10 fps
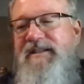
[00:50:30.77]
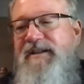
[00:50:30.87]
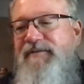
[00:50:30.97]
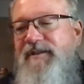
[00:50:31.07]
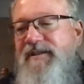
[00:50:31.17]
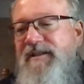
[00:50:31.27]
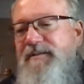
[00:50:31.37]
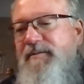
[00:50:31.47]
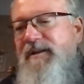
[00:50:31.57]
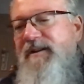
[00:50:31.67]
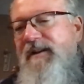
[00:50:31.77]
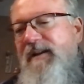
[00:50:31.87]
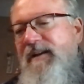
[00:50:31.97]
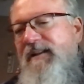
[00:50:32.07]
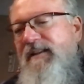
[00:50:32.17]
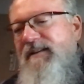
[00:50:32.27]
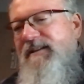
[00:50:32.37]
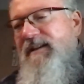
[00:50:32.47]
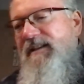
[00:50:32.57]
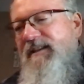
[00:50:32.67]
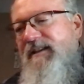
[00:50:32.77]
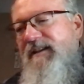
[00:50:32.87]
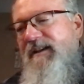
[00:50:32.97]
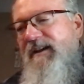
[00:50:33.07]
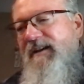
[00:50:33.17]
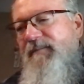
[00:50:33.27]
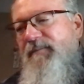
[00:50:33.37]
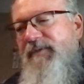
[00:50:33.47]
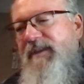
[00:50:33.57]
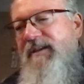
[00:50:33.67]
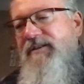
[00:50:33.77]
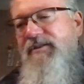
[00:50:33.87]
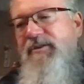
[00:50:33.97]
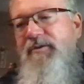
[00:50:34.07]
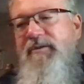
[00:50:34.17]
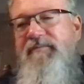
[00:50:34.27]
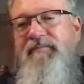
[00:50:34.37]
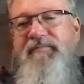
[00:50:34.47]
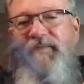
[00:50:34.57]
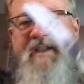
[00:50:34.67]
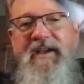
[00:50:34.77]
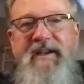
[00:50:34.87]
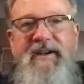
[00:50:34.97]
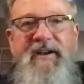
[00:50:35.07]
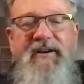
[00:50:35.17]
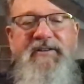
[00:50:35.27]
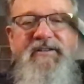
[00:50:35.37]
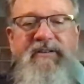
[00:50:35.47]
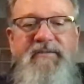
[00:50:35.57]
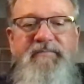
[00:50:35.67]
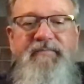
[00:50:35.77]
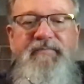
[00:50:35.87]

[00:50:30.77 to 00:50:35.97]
differences. But let's get these two in here. So